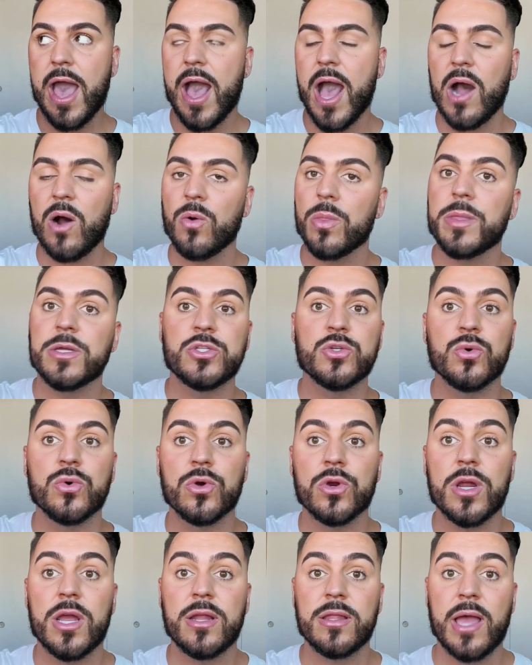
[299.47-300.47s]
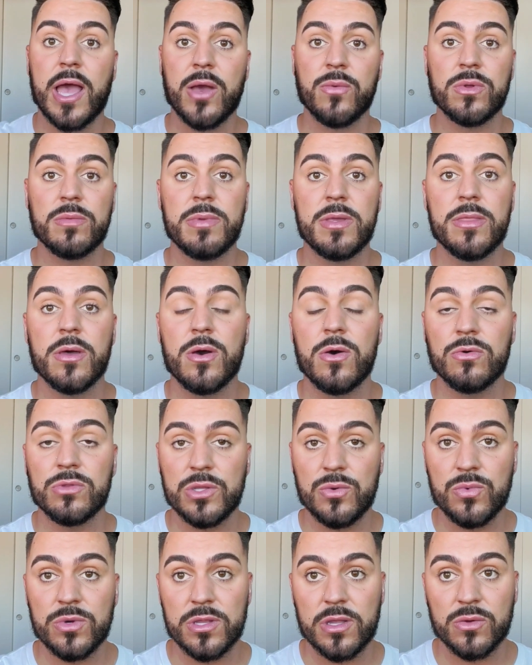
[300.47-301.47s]
out the door and I would be the only
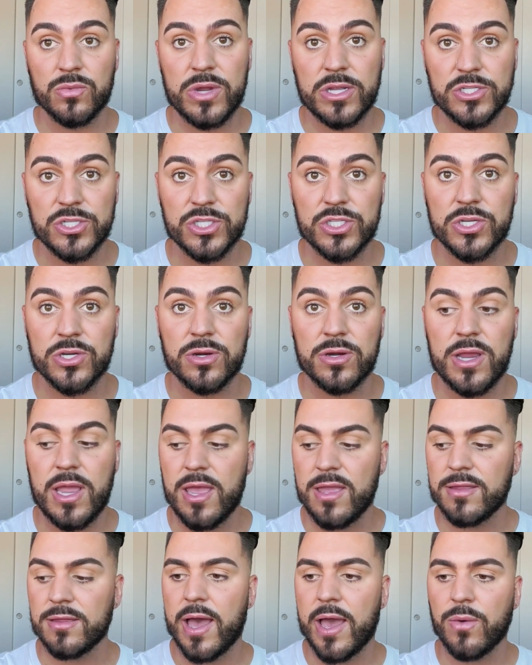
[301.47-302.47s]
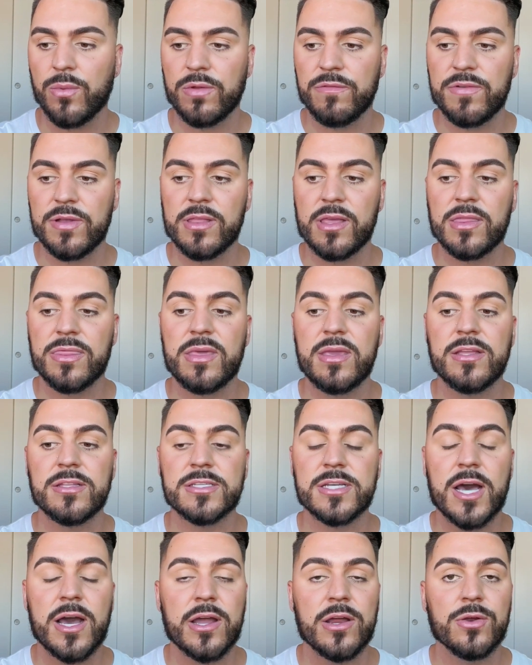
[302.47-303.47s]
one on register, and I would feel like the
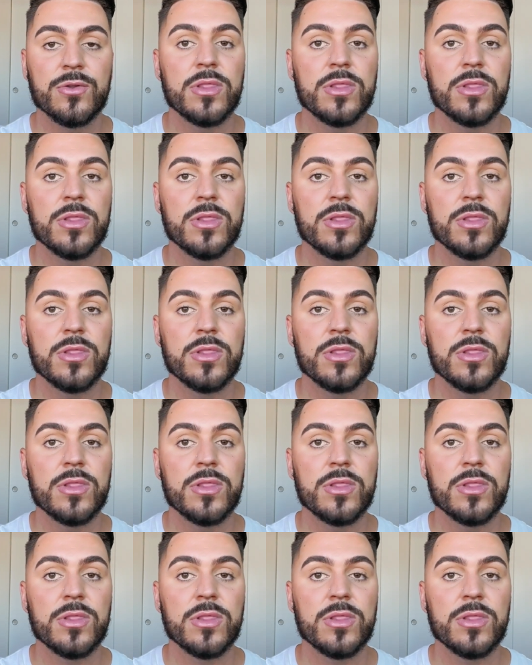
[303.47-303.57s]
entire